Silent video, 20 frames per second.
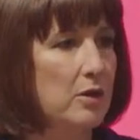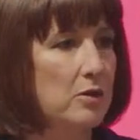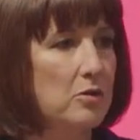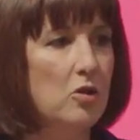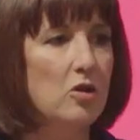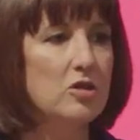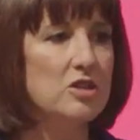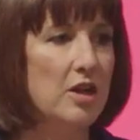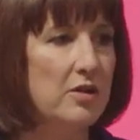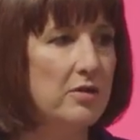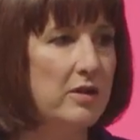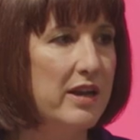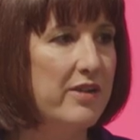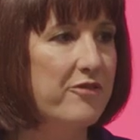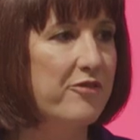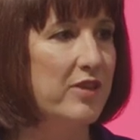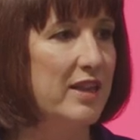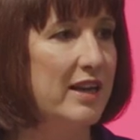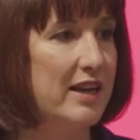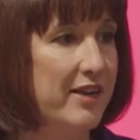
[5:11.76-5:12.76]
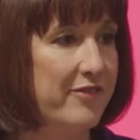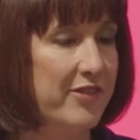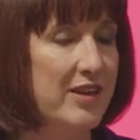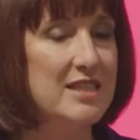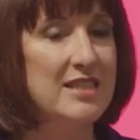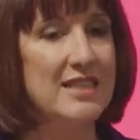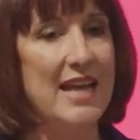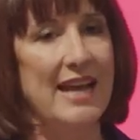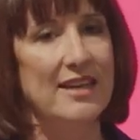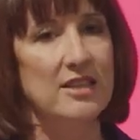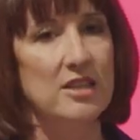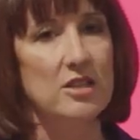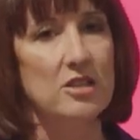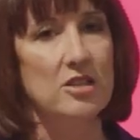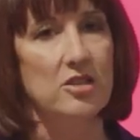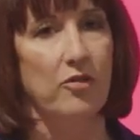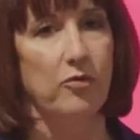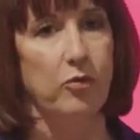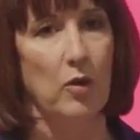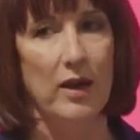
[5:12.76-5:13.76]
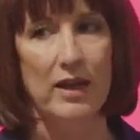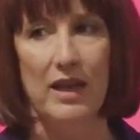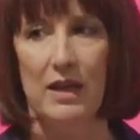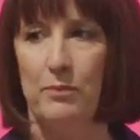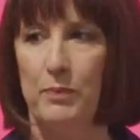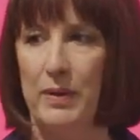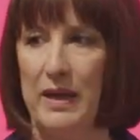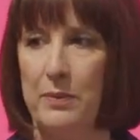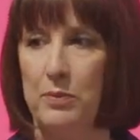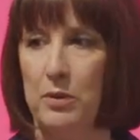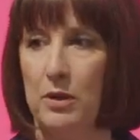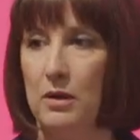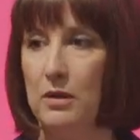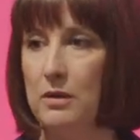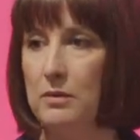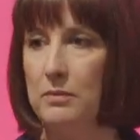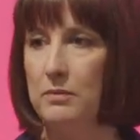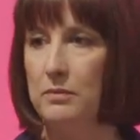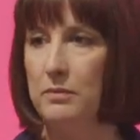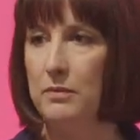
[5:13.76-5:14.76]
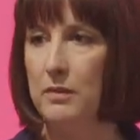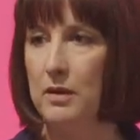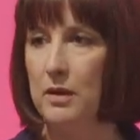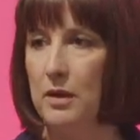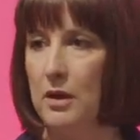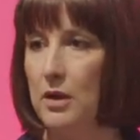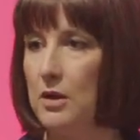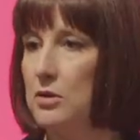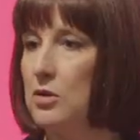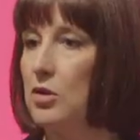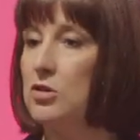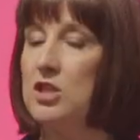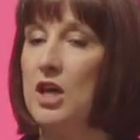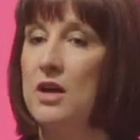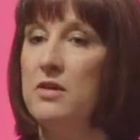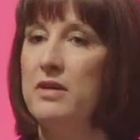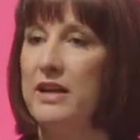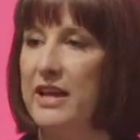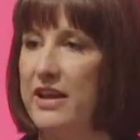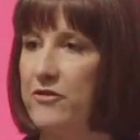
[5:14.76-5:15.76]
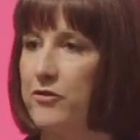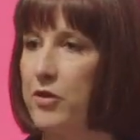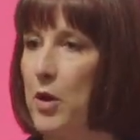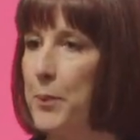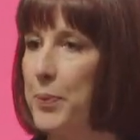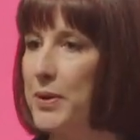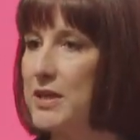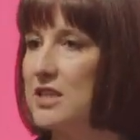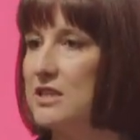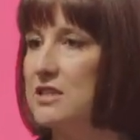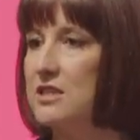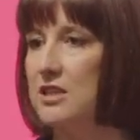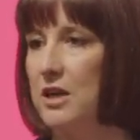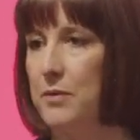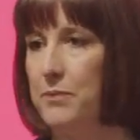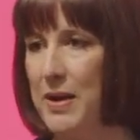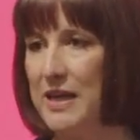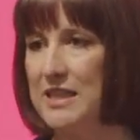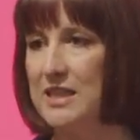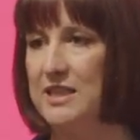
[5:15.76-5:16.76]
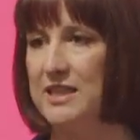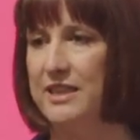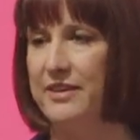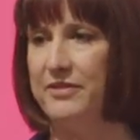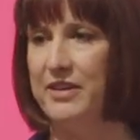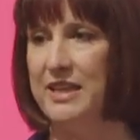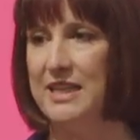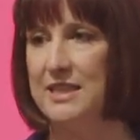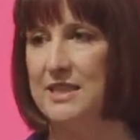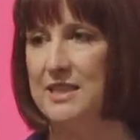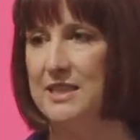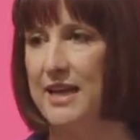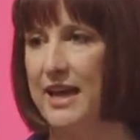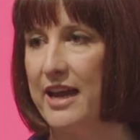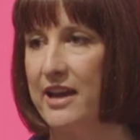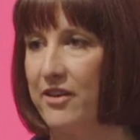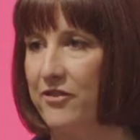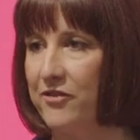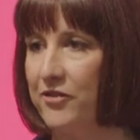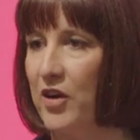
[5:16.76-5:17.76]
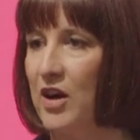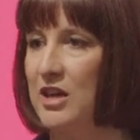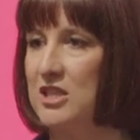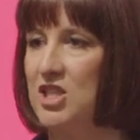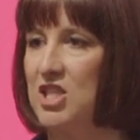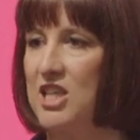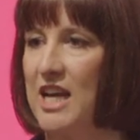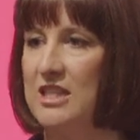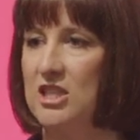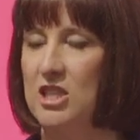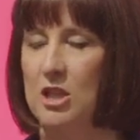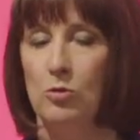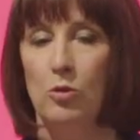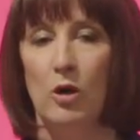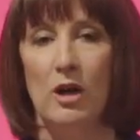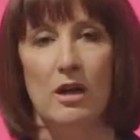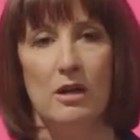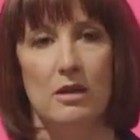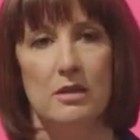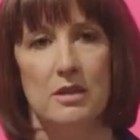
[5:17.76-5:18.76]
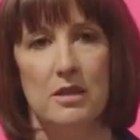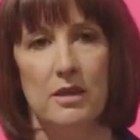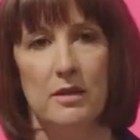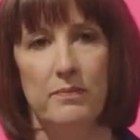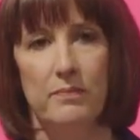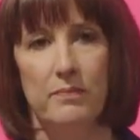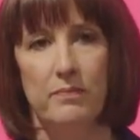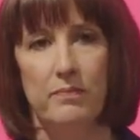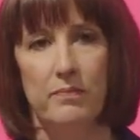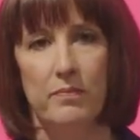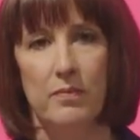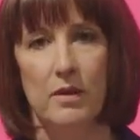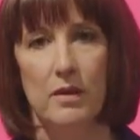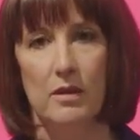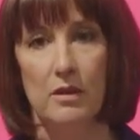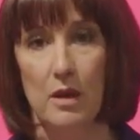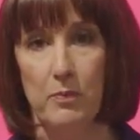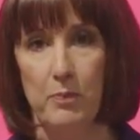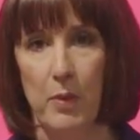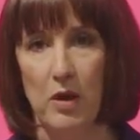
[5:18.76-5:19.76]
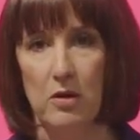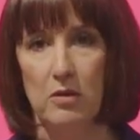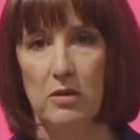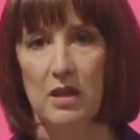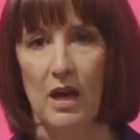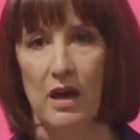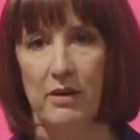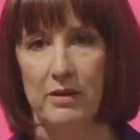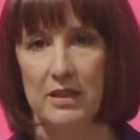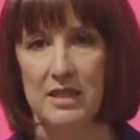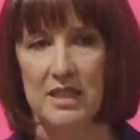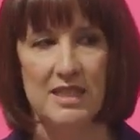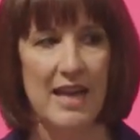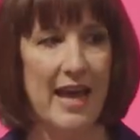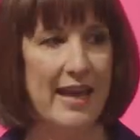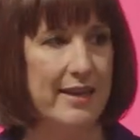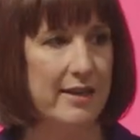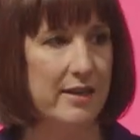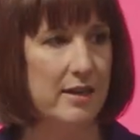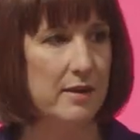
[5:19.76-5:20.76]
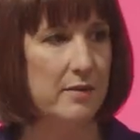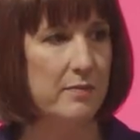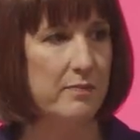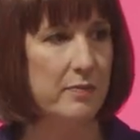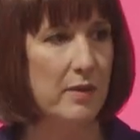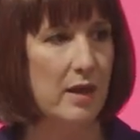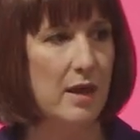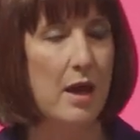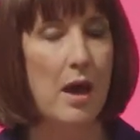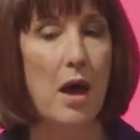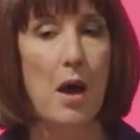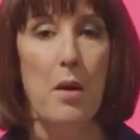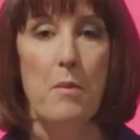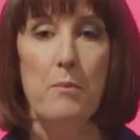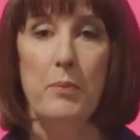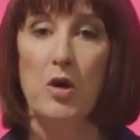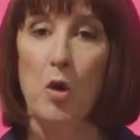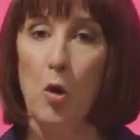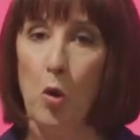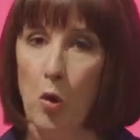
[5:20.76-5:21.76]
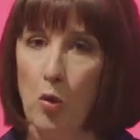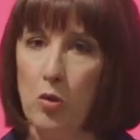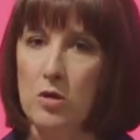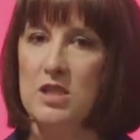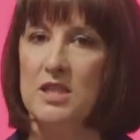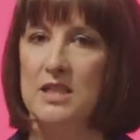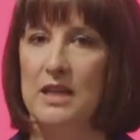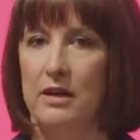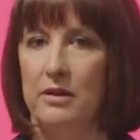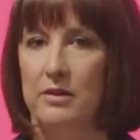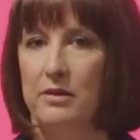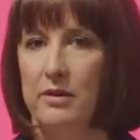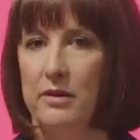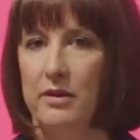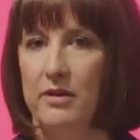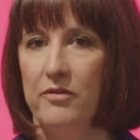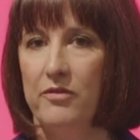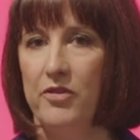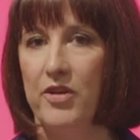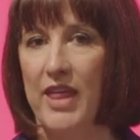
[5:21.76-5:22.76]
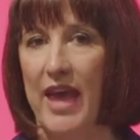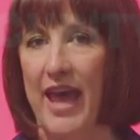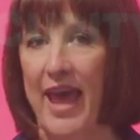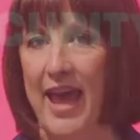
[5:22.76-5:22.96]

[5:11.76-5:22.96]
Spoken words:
not only for the living standards of working people, not only for Britain's competitiveness in a fast-changing world, though both are at stake, but also for the